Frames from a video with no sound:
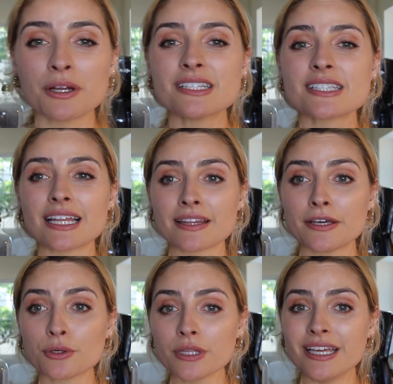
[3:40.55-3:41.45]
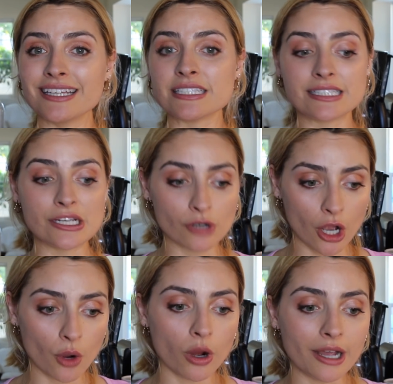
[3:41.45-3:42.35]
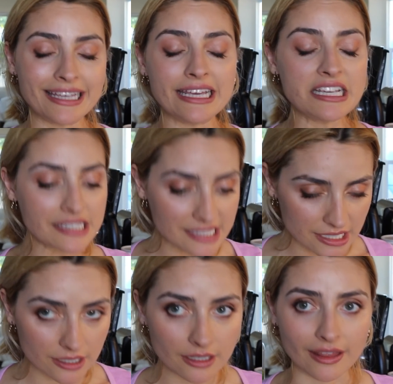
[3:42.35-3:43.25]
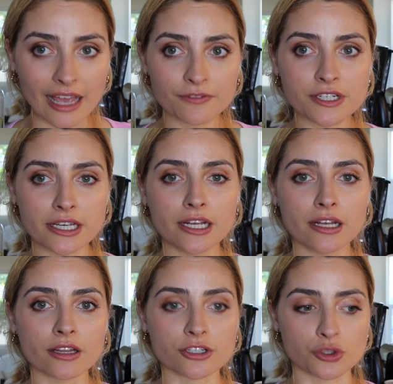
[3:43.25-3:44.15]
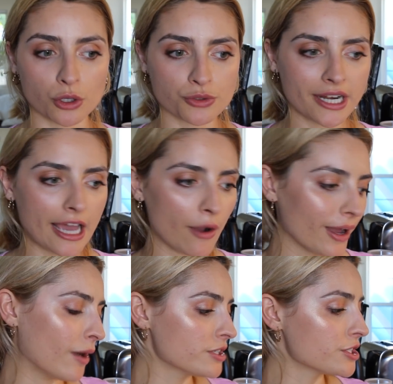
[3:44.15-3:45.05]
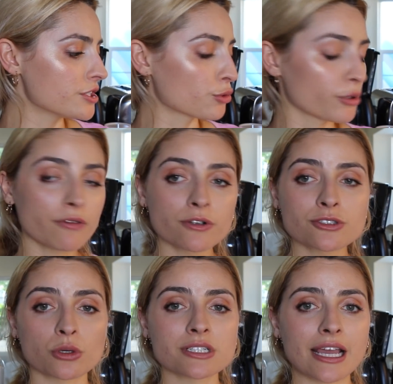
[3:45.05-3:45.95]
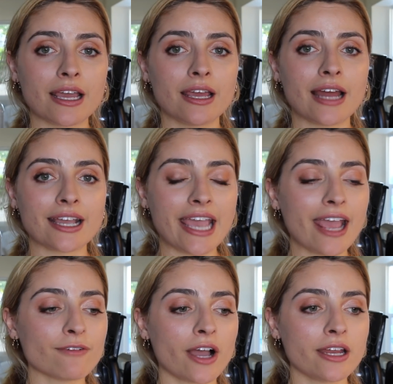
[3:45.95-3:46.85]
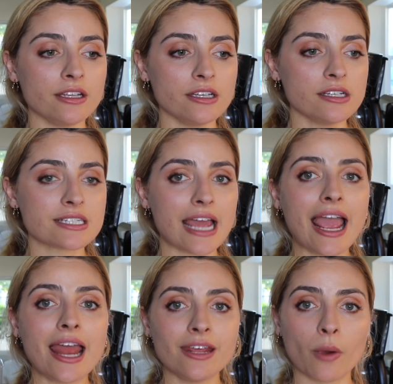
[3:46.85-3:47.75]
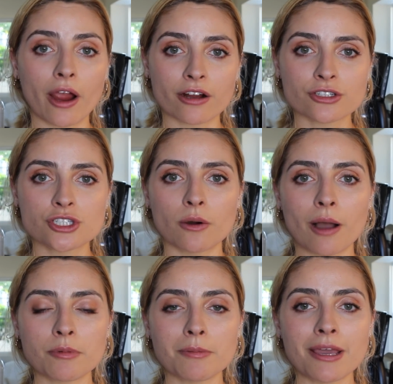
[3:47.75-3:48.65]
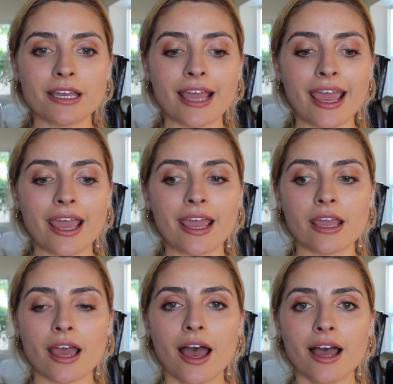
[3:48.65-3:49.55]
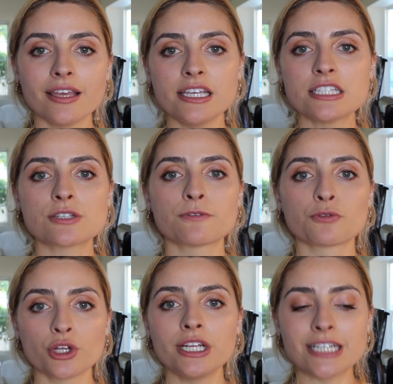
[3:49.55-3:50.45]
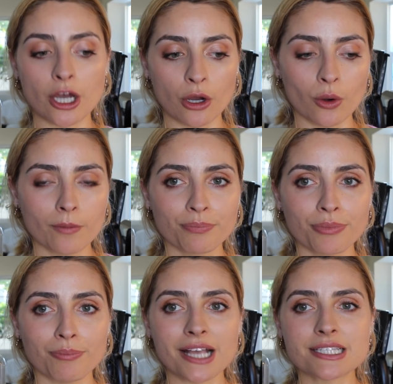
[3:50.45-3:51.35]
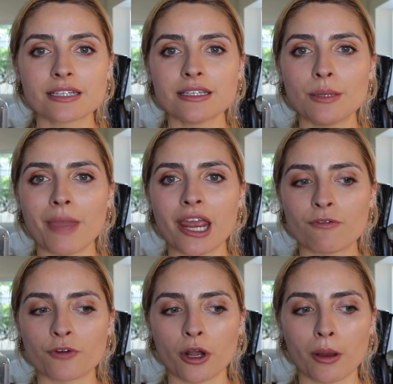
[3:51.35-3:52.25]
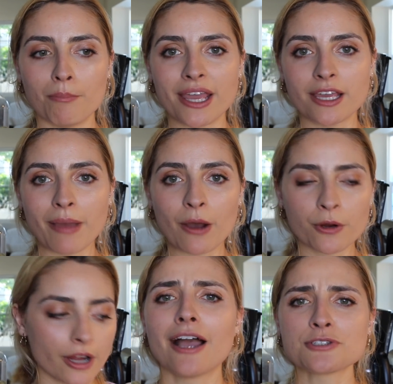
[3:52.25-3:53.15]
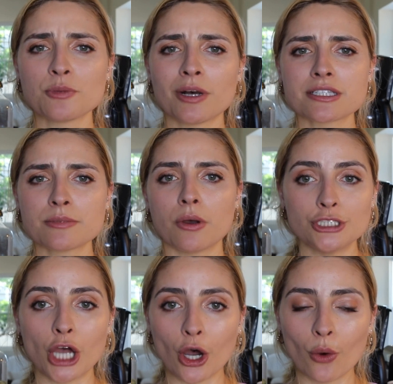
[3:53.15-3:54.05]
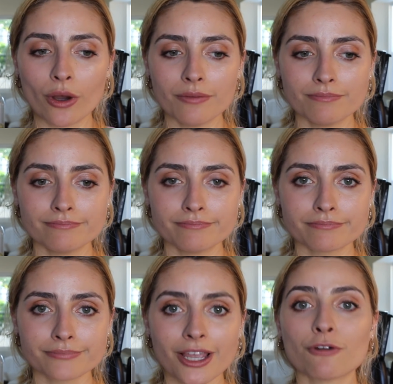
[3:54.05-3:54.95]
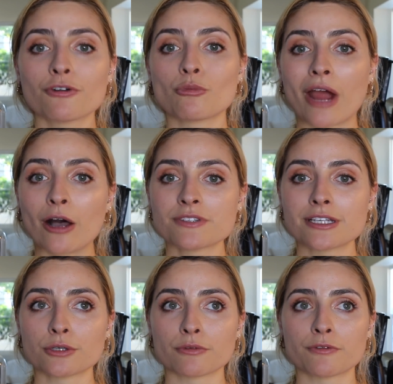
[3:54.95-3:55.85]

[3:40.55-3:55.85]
is literally 0 yeast left in the stores right now. I went to 3 different stores and I can't find yeast anywhere. So I'm gonna be making a yeast-free dough, basically made from baking powder. I also bought some dough from Ralph's in the